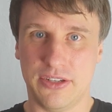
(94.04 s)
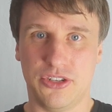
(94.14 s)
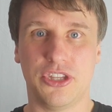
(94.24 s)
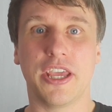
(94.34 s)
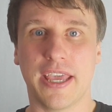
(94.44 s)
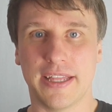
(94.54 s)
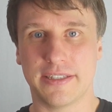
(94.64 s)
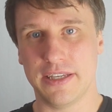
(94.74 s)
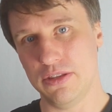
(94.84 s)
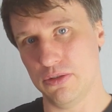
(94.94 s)

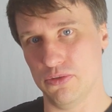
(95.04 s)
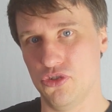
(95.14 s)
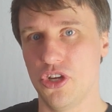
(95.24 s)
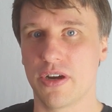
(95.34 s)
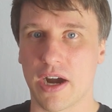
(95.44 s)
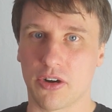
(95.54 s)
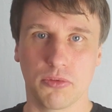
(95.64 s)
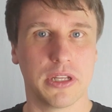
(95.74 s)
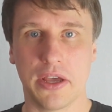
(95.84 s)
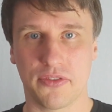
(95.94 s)
tickets into Jira or
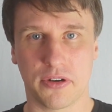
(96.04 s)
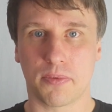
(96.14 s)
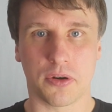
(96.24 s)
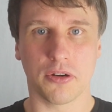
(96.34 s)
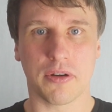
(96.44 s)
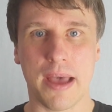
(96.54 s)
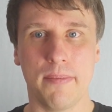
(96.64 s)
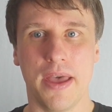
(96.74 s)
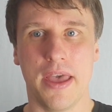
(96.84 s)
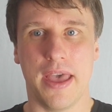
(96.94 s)
whatever
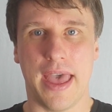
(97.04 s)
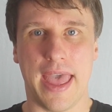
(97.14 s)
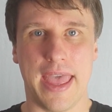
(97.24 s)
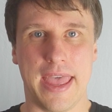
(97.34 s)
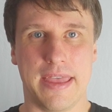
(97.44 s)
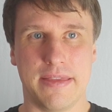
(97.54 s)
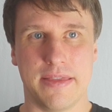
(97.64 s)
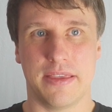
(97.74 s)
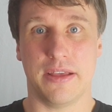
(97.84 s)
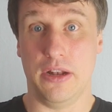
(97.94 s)
program
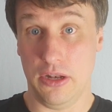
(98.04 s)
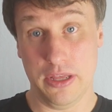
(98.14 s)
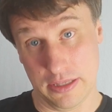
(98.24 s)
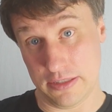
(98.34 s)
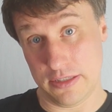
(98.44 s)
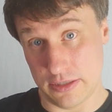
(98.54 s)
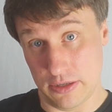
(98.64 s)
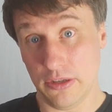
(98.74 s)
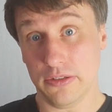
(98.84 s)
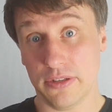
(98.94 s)
and learns
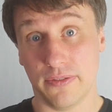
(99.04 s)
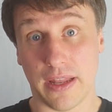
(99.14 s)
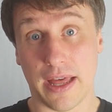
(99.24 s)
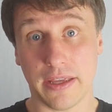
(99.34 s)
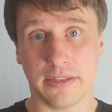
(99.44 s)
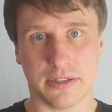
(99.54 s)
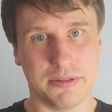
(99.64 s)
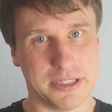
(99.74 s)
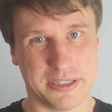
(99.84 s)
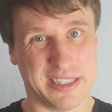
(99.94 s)
on the fly, so
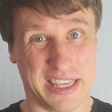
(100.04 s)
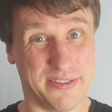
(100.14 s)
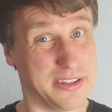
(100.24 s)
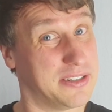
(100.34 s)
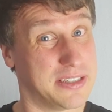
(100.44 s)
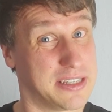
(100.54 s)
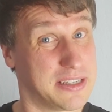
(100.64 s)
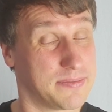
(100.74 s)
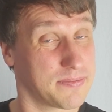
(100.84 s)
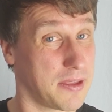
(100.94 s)
it's even
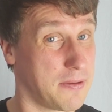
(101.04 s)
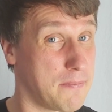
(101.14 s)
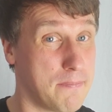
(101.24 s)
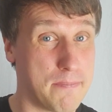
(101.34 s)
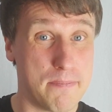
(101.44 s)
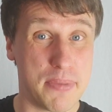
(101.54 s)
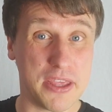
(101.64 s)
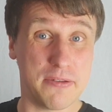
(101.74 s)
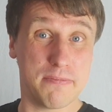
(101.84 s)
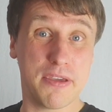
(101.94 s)

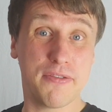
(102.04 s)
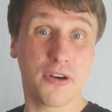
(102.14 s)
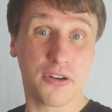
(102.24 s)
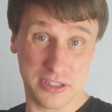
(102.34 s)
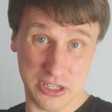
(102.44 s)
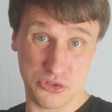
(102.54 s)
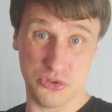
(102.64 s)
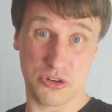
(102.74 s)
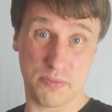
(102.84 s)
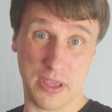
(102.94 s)
before the
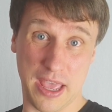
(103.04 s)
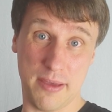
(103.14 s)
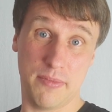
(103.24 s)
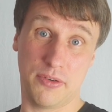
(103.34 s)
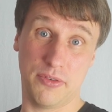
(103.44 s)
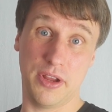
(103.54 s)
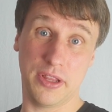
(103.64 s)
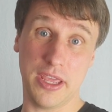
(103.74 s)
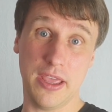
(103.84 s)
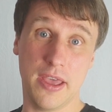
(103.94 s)
junior PM
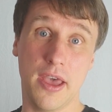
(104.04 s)
really.